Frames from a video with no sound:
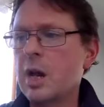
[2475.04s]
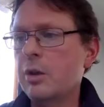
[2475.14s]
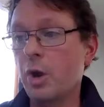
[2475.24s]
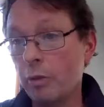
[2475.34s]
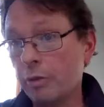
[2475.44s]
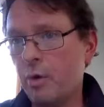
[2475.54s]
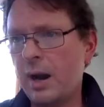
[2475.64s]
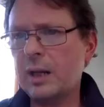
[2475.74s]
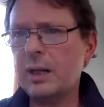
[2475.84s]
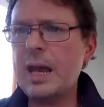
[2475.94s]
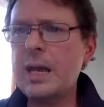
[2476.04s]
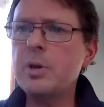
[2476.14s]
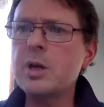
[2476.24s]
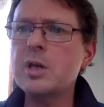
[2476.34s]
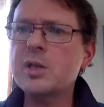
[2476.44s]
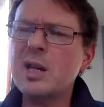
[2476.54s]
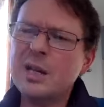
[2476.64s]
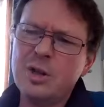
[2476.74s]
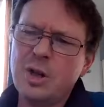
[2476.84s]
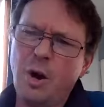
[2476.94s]
non-threatening neighbors, and it
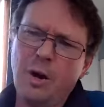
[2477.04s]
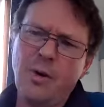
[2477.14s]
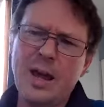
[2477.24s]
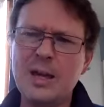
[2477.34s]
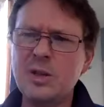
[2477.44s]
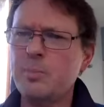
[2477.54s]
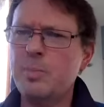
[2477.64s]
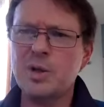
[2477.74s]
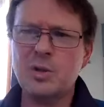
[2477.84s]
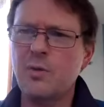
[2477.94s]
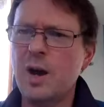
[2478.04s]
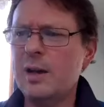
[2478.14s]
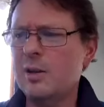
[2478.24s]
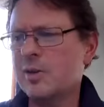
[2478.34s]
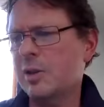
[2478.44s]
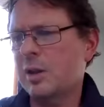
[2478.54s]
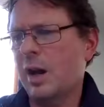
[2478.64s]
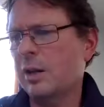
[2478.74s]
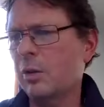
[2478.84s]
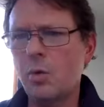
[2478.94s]
can tolerate interpersonal violence and
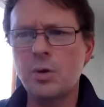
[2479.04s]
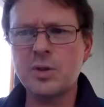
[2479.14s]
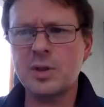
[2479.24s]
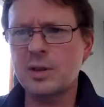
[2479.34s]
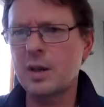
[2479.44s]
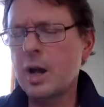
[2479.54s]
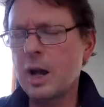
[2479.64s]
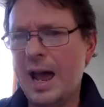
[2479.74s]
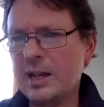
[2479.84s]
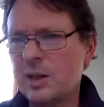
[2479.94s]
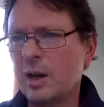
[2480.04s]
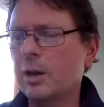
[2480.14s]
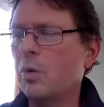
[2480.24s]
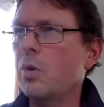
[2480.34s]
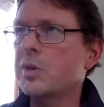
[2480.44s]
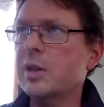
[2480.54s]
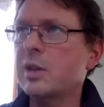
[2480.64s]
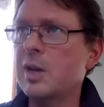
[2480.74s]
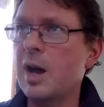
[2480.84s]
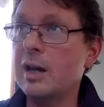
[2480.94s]
gun laws and lax gun laws
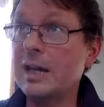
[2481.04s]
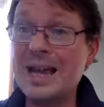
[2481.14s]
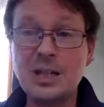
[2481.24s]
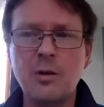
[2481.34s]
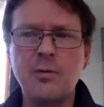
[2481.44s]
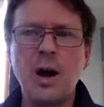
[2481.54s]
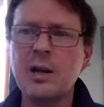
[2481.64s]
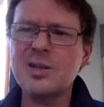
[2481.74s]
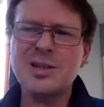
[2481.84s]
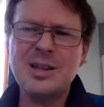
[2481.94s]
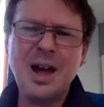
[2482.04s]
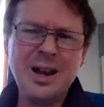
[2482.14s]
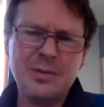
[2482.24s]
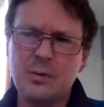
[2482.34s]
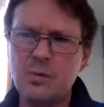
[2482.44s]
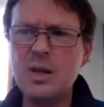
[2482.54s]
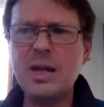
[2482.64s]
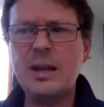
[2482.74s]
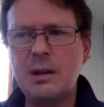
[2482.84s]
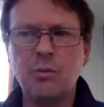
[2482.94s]
and ghetto violence, because none of it
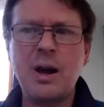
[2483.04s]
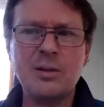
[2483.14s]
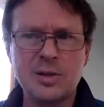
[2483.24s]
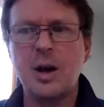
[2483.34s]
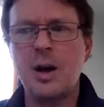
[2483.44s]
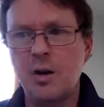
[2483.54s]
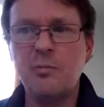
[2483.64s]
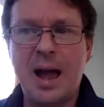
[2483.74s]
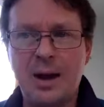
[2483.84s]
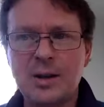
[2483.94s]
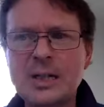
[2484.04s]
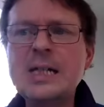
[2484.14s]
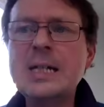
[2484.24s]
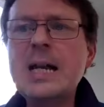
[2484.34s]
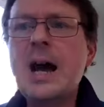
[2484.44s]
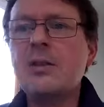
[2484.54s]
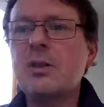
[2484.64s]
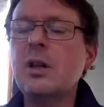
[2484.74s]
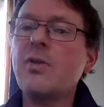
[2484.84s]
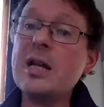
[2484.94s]
really threatens the heart of power. Mm-hmm.
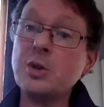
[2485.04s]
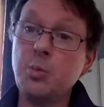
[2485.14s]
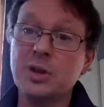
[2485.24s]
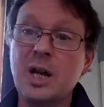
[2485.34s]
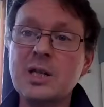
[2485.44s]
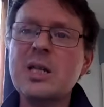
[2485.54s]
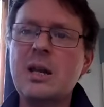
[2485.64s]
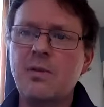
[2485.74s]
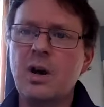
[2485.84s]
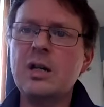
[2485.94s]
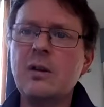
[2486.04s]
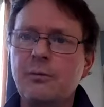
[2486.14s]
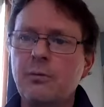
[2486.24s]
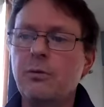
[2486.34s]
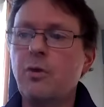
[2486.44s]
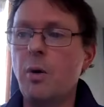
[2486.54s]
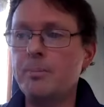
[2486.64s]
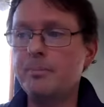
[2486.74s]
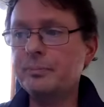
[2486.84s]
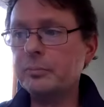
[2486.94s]
And, you know, that's what does seem very different
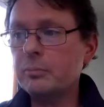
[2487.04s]
from